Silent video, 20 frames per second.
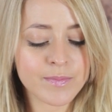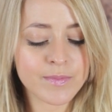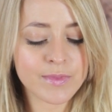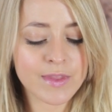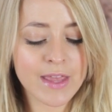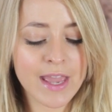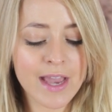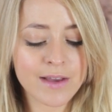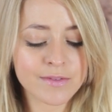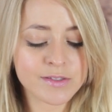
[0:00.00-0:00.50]

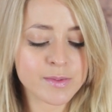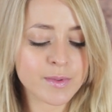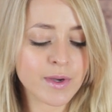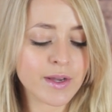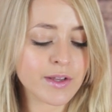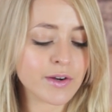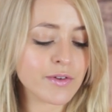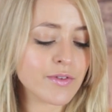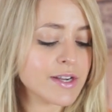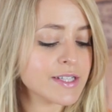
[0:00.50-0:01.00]
They have some
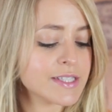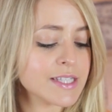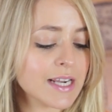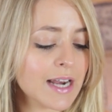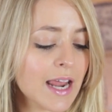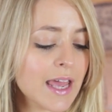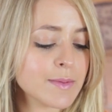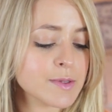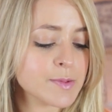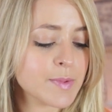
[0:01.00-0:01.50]
kind of crazy
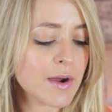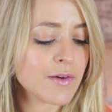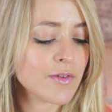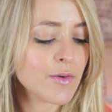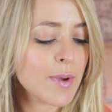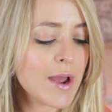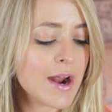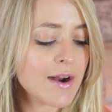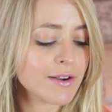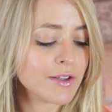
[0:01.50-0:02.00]
claims about
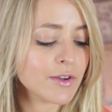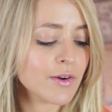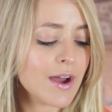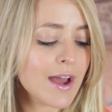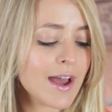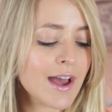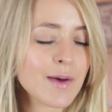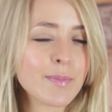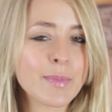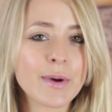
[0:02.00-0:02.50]
repairing your
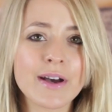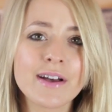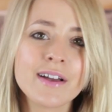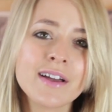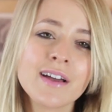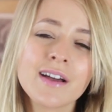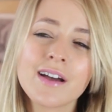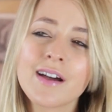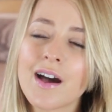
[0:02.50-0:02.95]
hair, but